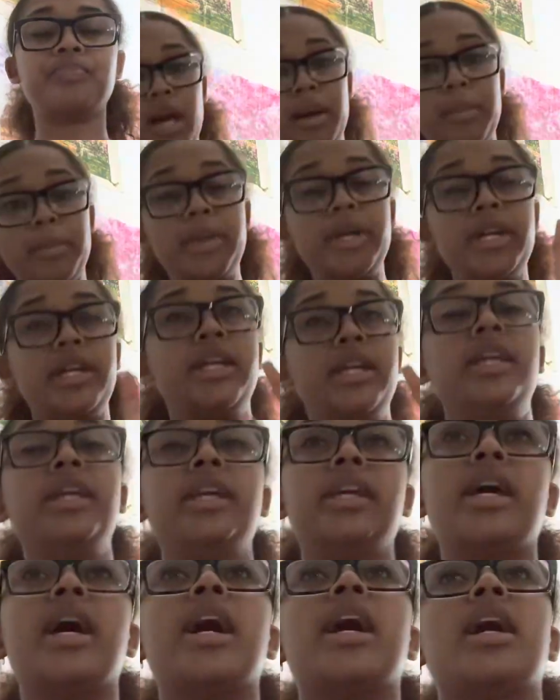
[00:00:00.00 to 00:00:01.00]
But
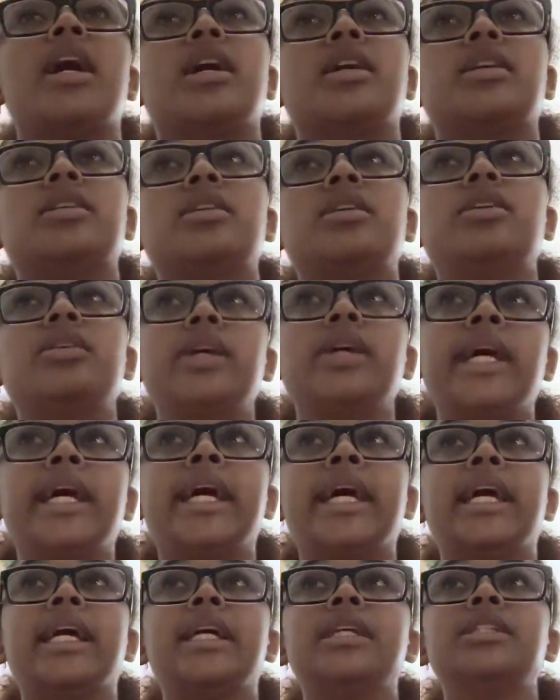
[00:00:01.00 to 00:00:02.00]
yeah,
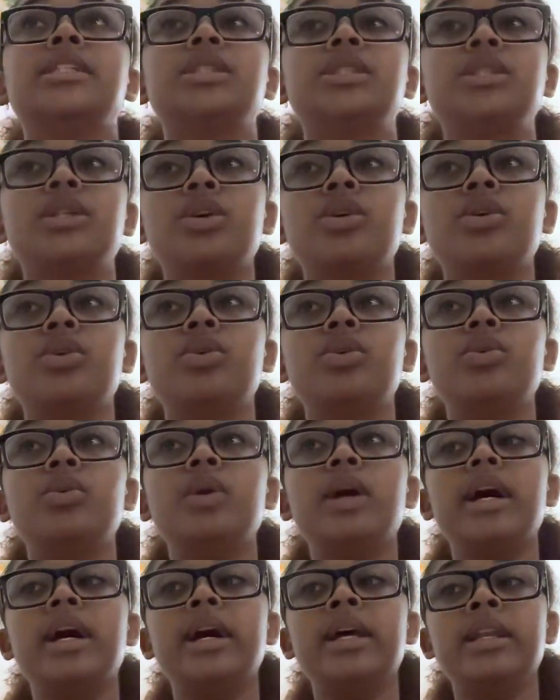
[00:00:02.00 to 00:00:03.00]
okay,
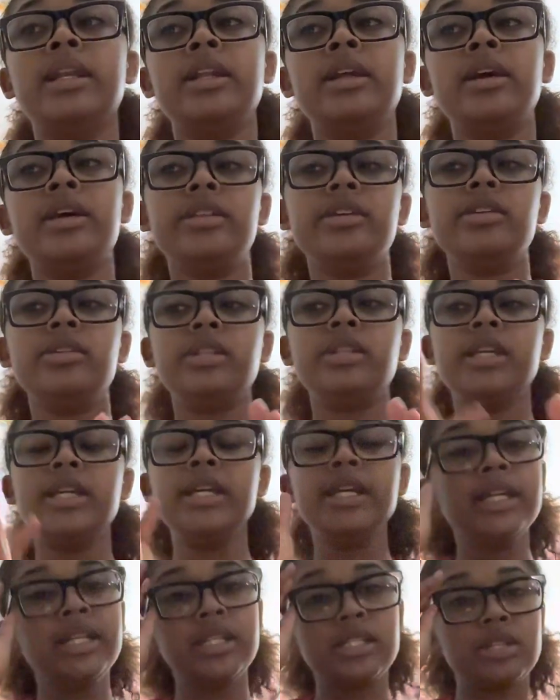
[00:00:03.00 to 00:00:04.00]
so another
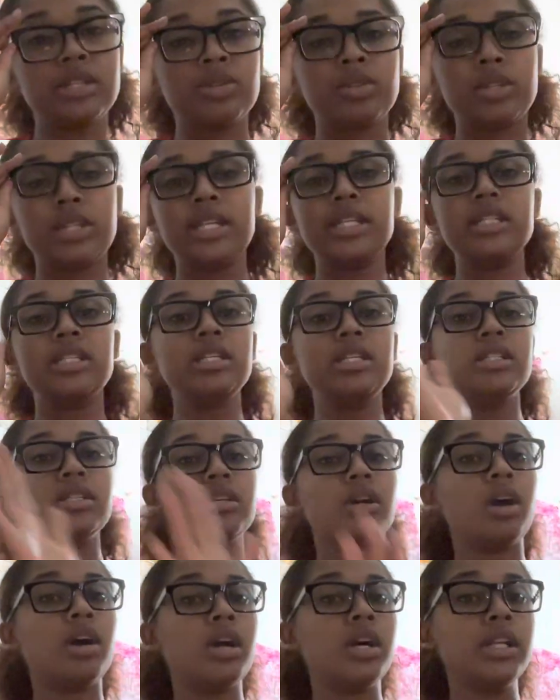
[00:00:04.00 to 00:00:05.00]
thing, so this has
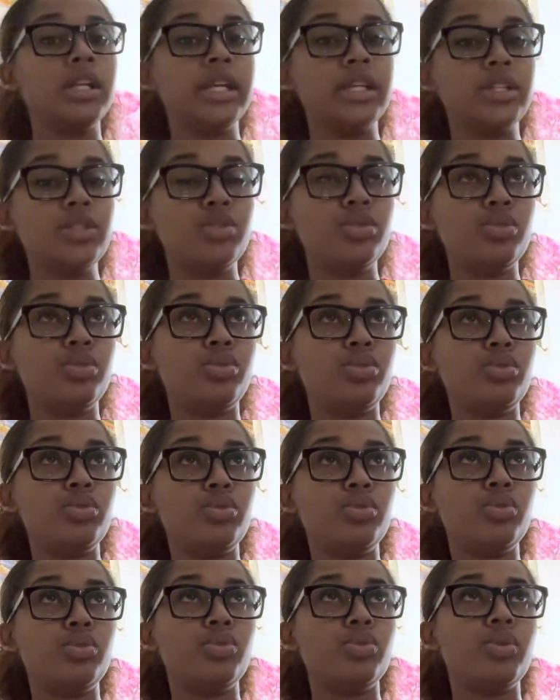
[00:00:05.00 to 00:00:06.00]
gone
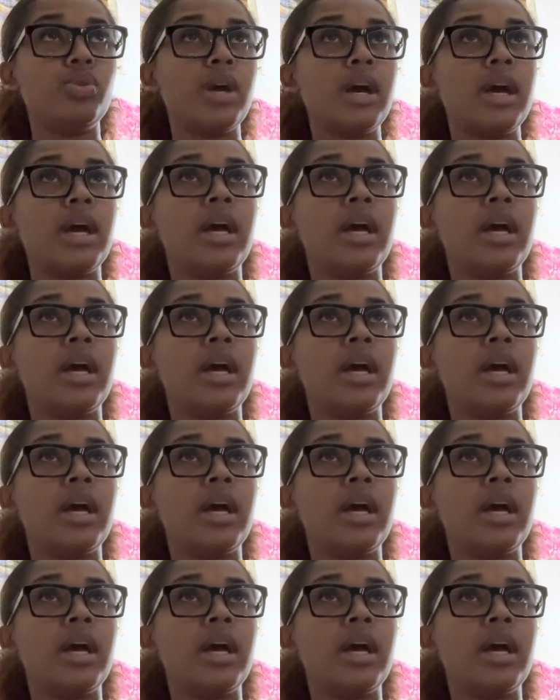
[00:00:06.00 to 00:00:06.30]
into,